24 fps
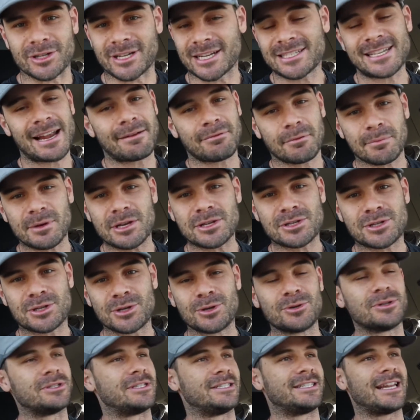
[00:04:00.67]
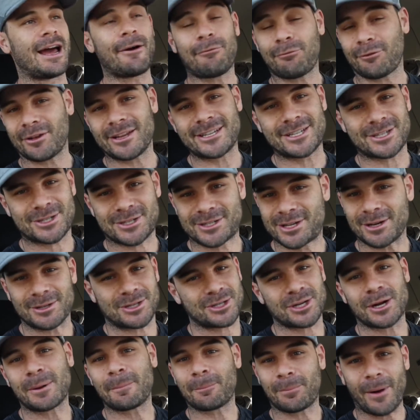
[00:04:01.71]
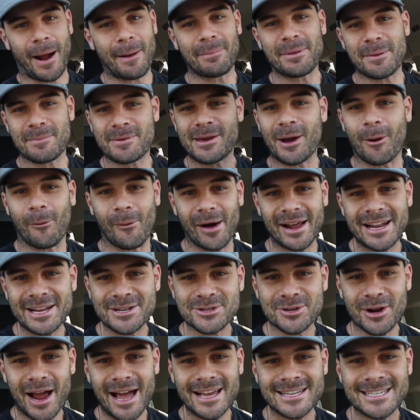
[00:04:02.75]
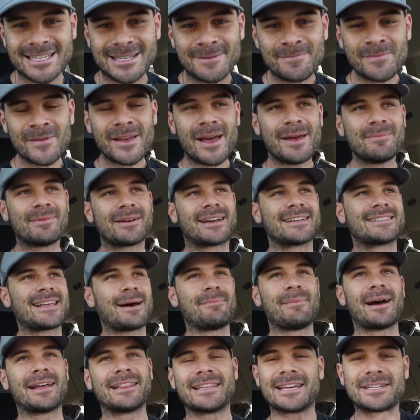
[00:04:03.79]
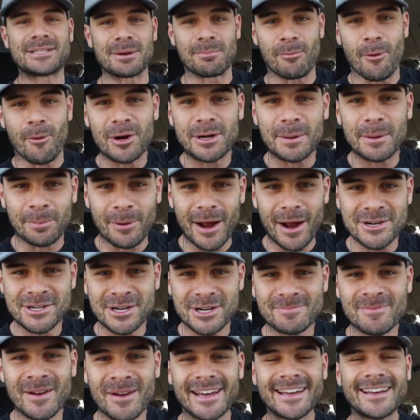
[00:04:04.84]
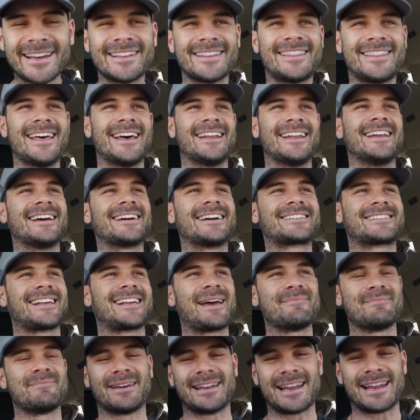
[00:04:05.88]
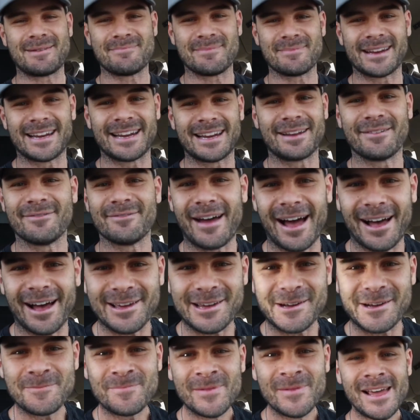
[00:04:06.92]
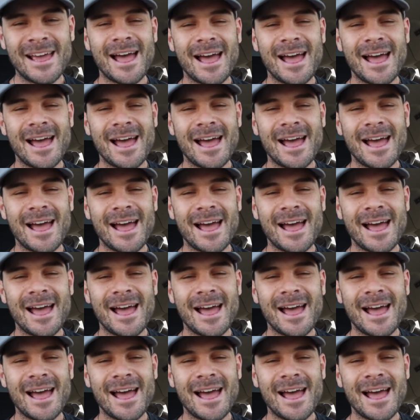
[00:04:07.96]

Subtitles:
Doesn't have to be a suit. Definitely shouldn't probably be a wedding dress, because that might lead to more depression than excitement and meaning and value.